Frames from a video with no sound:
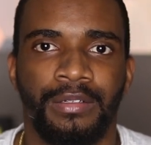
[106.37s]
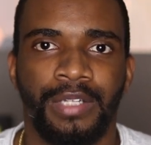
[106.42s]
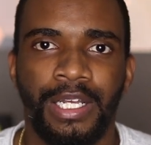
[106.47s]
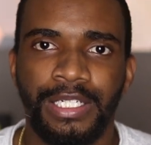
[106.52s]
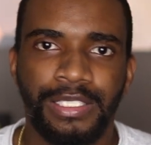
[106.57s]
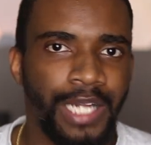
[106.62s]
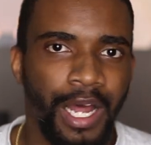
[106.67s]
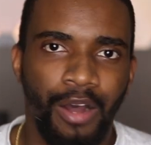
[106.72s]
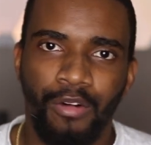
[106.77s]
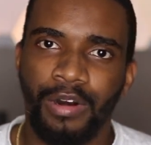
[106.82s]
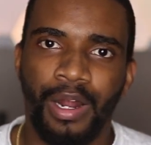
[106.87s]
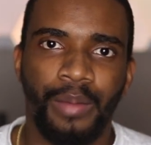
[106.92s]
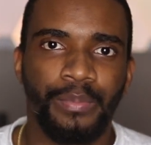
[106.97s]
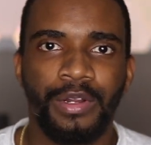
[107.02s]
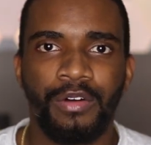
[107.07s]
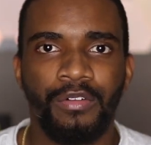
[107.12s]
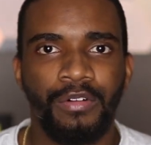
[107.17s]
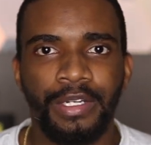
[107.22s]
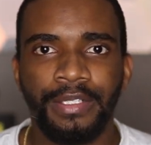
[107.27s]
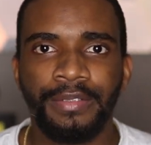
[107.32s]
That's not what I'm
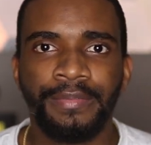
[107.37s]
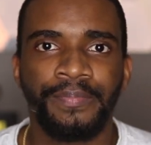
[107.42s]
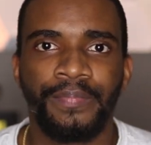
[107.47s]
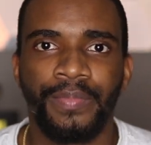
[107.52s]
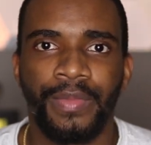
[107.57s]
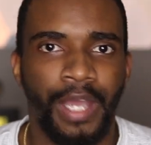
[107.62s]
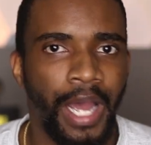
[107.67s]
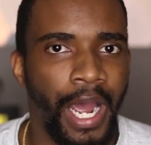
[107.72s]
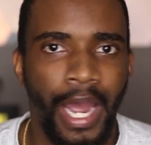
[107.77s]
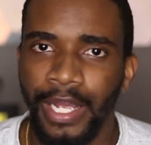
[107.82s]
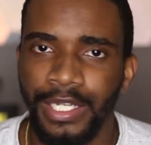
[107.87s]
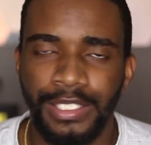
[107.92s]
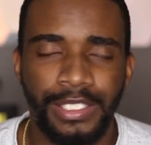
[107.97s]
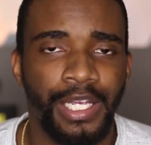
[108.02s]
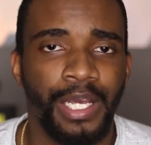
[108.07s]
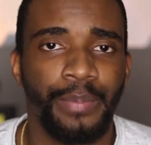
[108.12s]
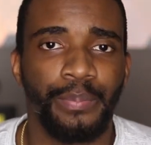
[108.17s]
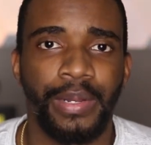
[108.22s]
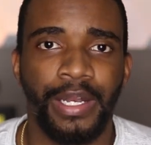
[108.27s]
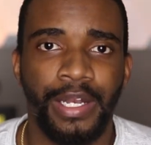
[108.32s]
doing. I ain't
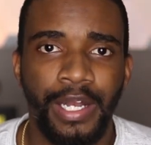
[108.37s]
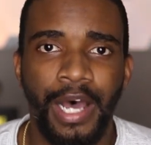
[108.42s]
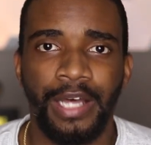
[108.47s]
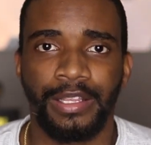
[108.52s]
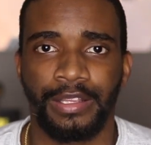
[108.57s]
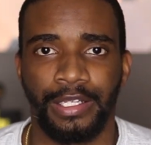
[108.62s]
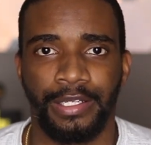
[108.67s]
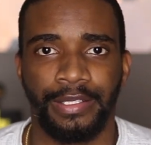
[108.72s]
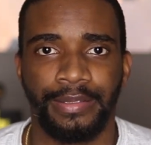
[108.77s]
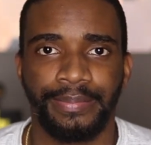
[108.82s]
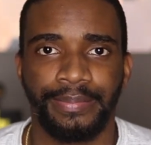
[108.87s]
skipping nothing.